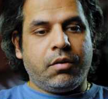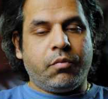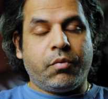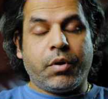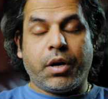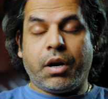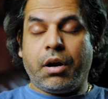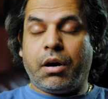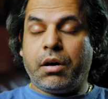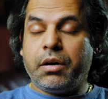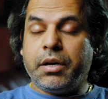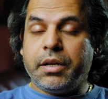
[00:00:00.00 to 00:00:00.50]

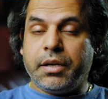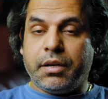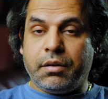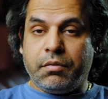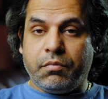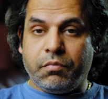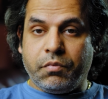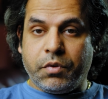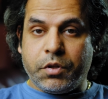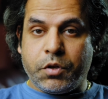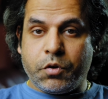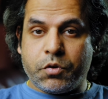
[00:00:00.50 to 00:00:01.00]
regarded
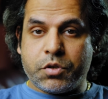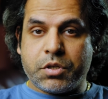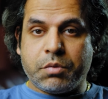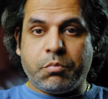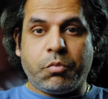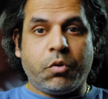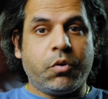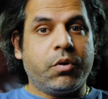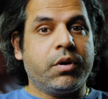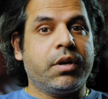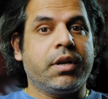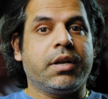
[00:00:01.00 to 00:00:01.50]
with your
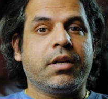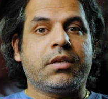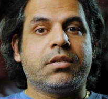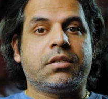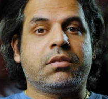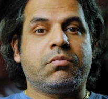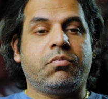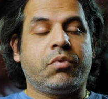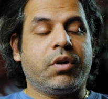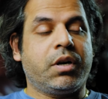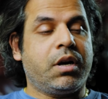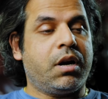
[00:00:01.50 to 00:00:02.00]
subordinates,
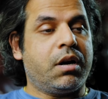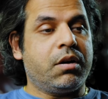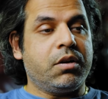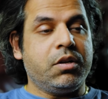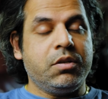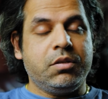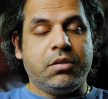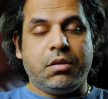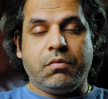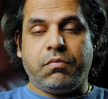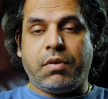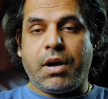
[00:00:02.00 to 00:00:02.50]

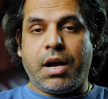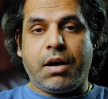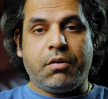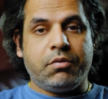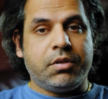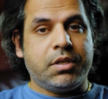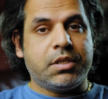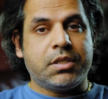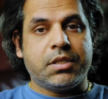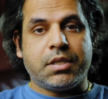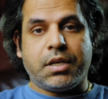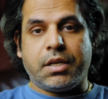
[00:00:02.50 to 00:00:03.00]
regardless of how
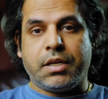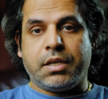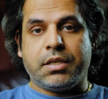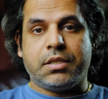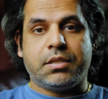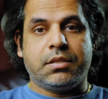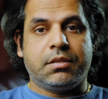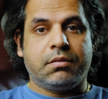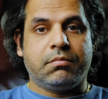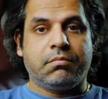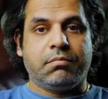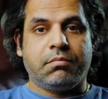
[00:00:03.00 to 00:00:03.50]
the sun
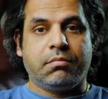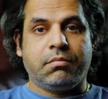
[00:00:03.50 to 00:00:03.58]
is.